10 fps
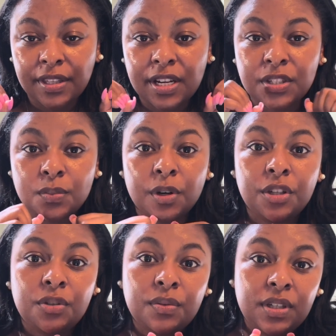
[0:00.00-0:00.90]
That is where
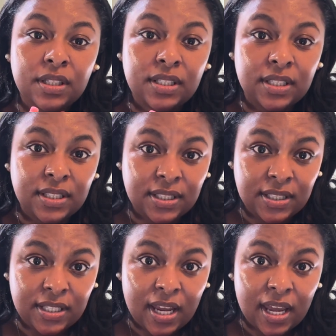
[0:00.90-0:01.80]
you need to
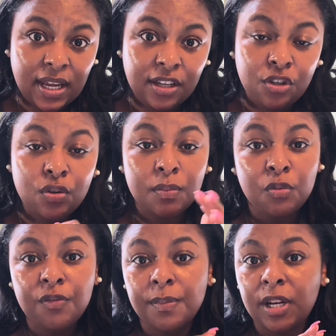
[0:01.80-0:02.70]
stay. You can
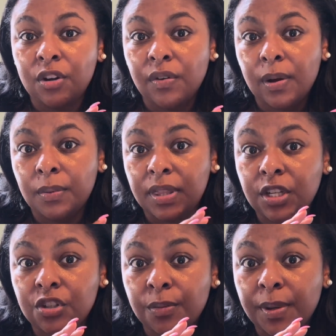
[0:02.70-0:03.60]
move money around
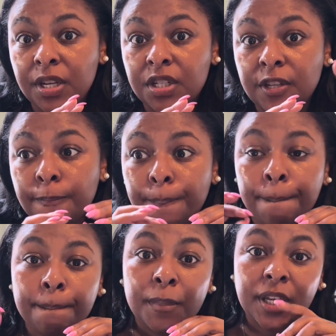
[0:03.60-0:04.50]
within your budget,
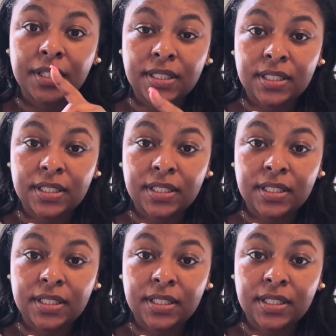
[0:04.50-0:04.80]
but